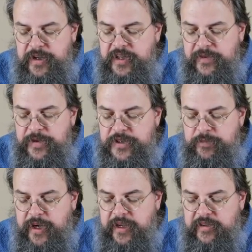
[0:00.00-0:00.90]

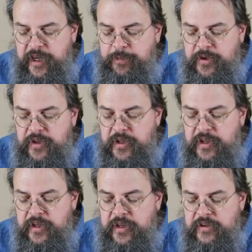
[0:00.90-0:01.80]
definition by example.
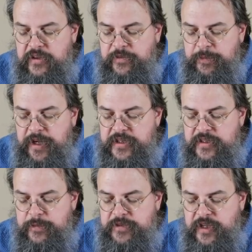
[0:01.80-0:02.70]
So the
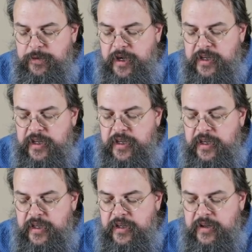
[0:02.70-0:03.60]
Fibonacci numbers say what?
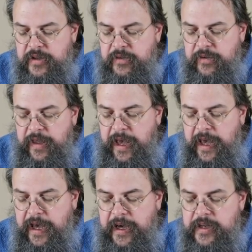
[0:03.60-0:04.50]

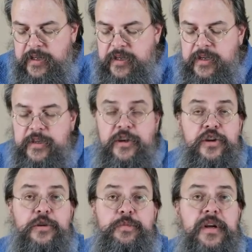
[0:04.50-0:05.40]
Add the
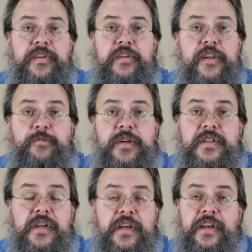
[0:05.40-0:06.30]
two previous
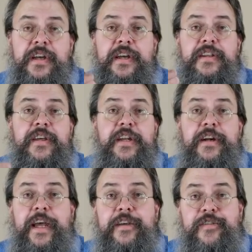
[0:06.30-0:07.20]
numbers to get
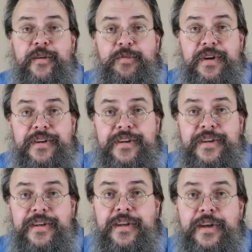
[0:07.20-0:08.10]
our next number.
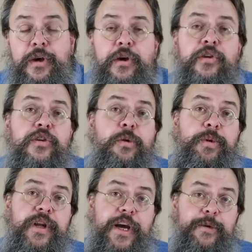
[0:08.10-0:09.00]
So when
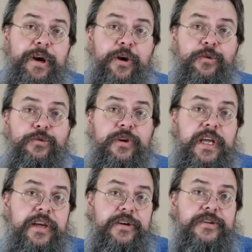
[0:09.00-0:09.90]
we talk about
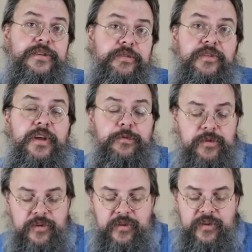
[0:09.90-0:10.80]
recursive
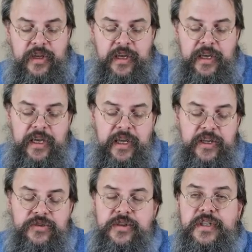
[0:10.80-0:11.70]
sequences, it
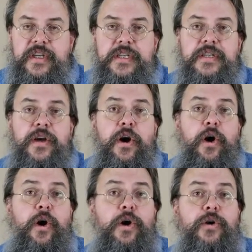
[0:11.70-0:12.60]
just really says,
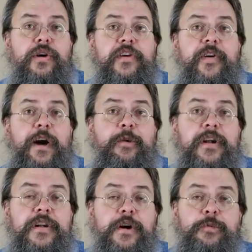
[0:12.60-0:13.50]
oh, if I
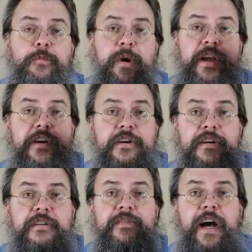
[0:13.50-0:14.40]
want to know what my
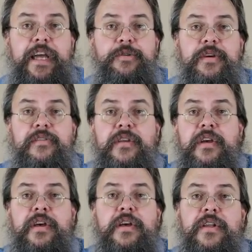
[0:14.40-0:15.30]
current value is,
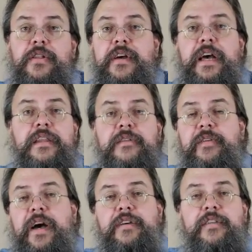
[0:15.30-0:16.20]
look at the
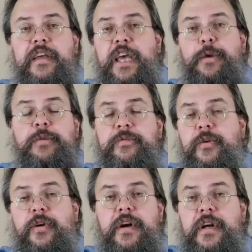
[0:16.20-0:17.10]
values that came
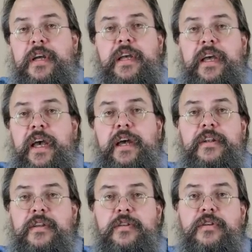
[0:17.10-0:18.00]
before
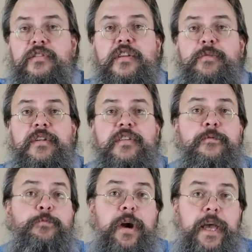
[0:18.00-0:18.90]
and use them in
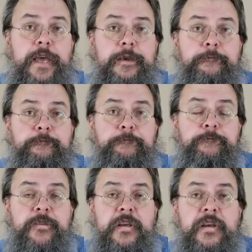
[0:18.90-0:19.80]
some way.
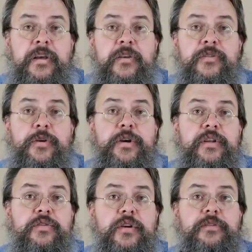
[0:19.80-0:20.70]
So
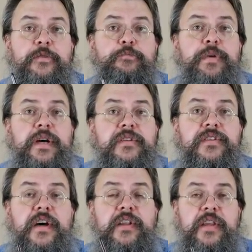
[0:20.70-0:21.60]
it sort of
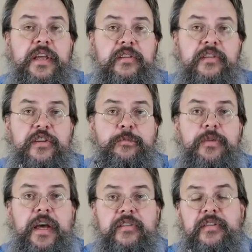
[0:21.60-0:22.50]
builds on things in some
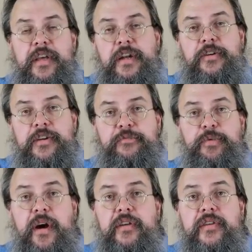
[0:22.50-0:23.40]
nice iterative
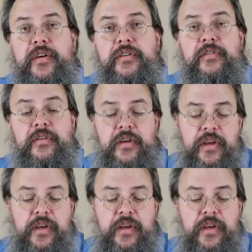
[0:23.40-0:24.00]
process.